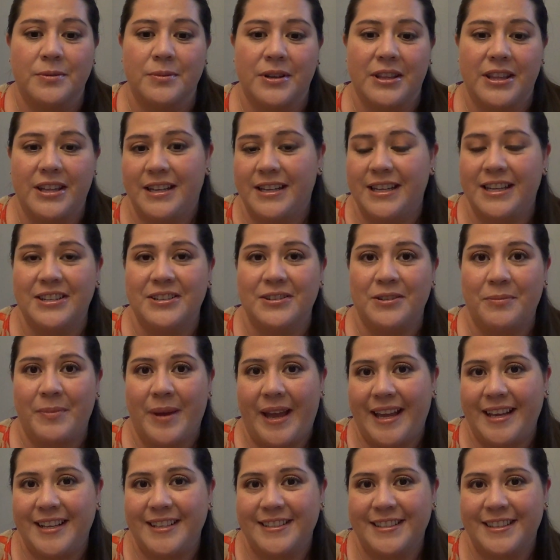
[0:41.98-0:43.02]
the initial
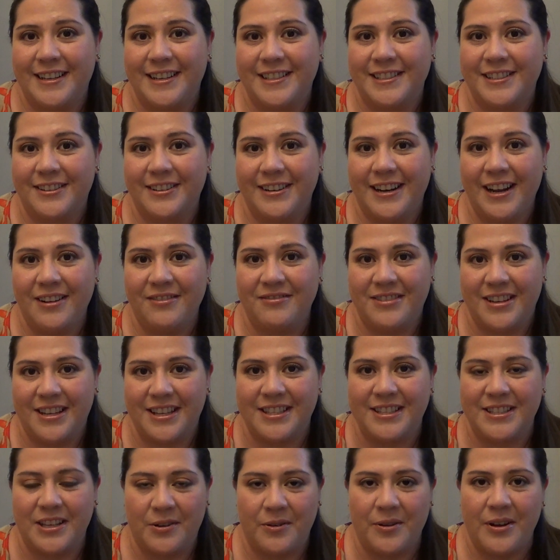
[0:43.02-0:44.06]
bags that I started out with.
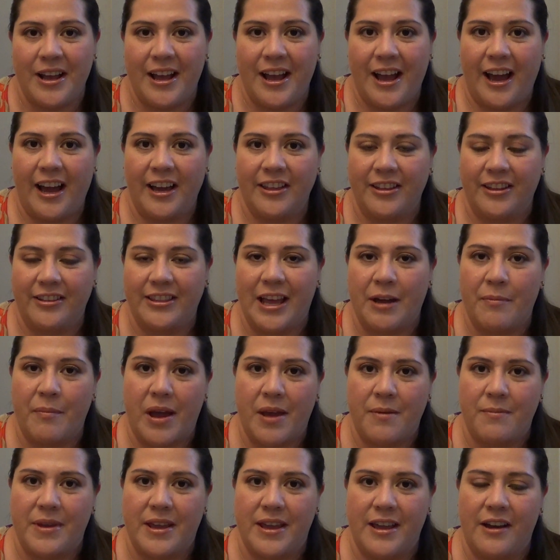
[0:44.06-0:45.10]
So I thought that
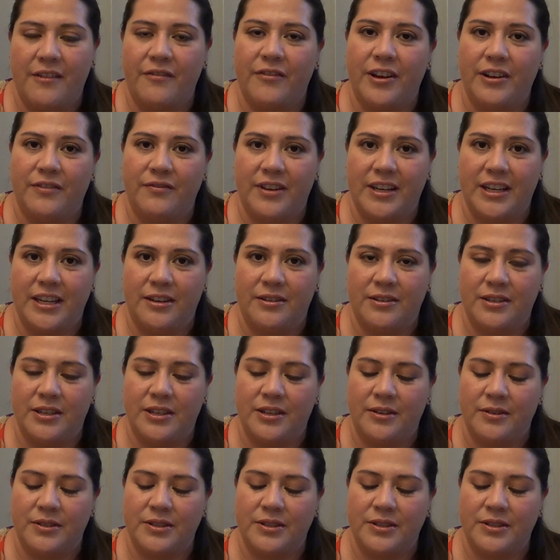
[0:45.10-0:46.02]
might be a fun video to do.